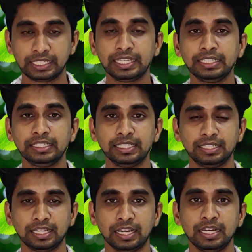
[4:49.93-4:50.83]
kill
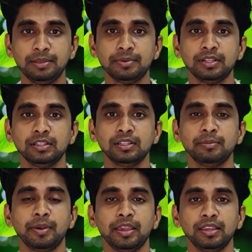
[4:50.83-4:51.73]
that
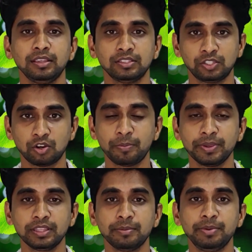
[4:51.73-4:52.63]
animal by
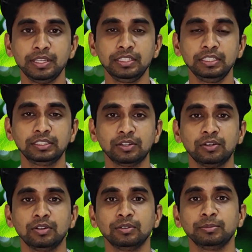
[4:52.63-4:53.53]
stopping the breath
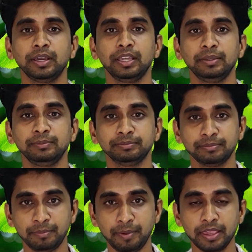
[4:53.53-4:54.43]
or by
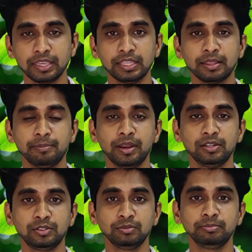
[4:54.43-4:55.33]
making the
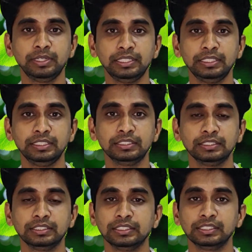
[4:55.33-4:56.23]
blood to bleed,
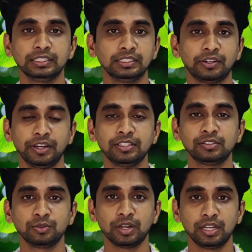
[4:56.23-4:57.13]
right?
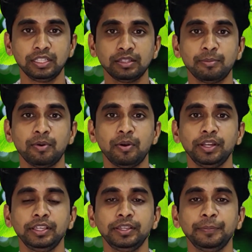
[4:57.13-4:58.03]
So cutting the
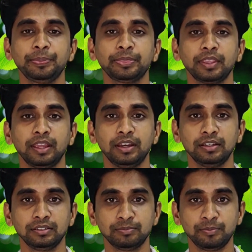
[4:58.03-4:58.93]
body
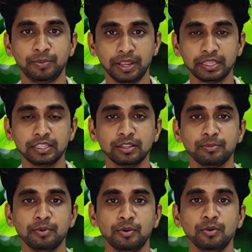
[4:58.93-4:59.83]
and breaking
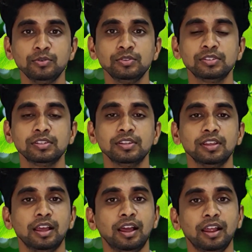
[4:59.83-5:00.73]
the bones,
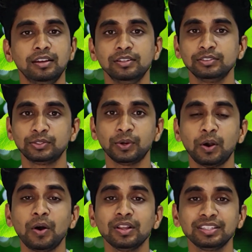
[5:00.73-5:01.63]
and so
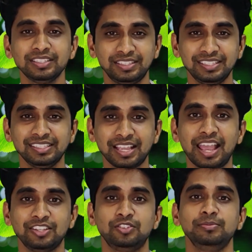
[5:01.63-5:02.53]
all these things
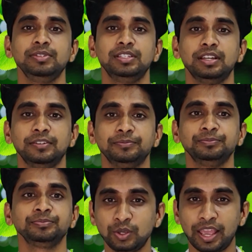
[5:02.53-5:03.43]
has to be
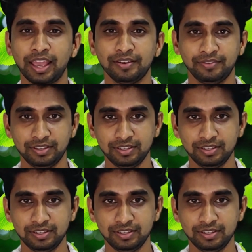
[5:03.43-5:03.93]
done to have